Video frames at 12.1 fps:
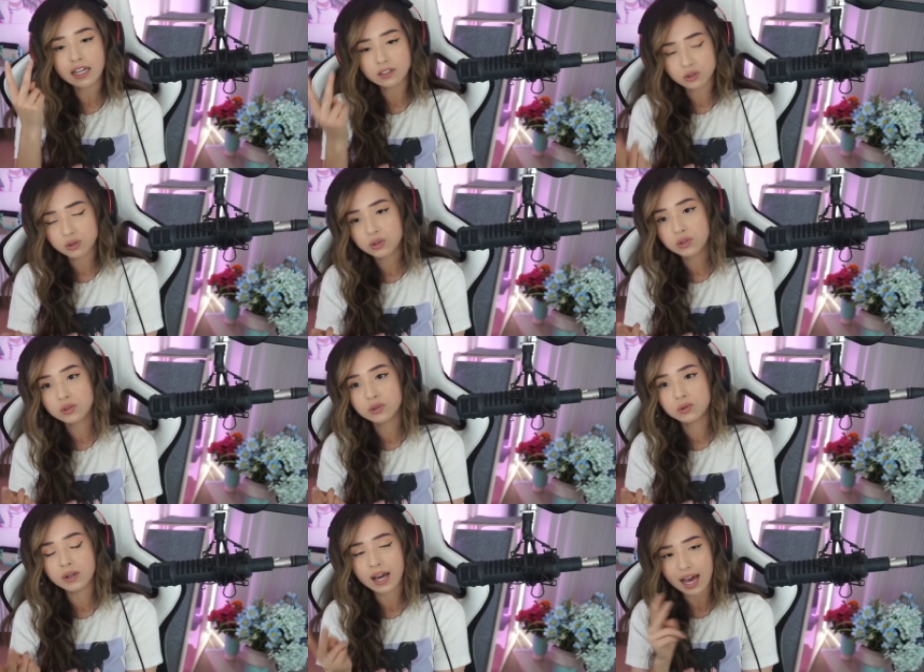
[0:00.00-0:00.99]
And
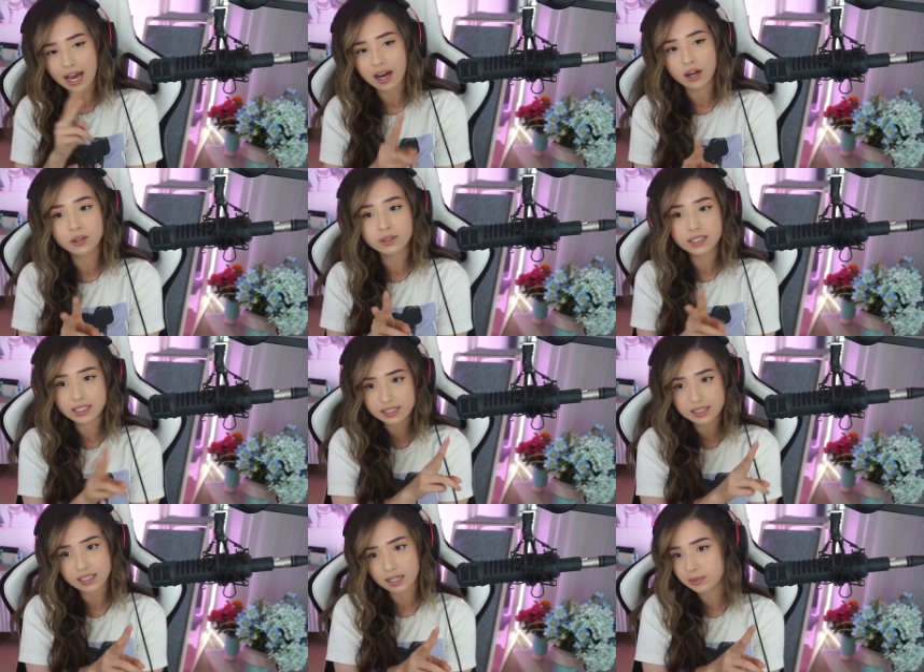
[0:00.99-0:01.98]
two, how
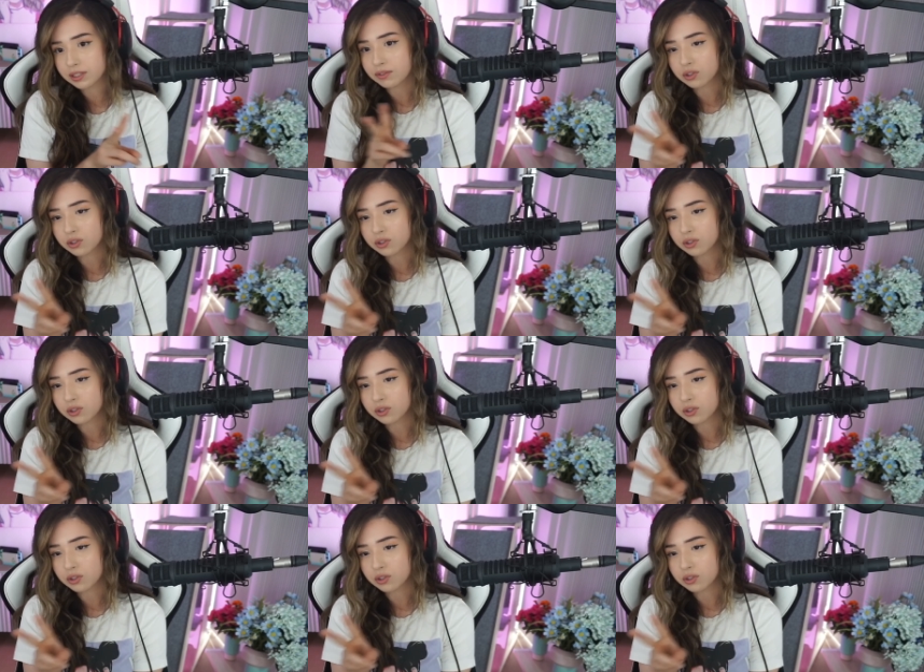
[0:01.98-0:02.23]
these types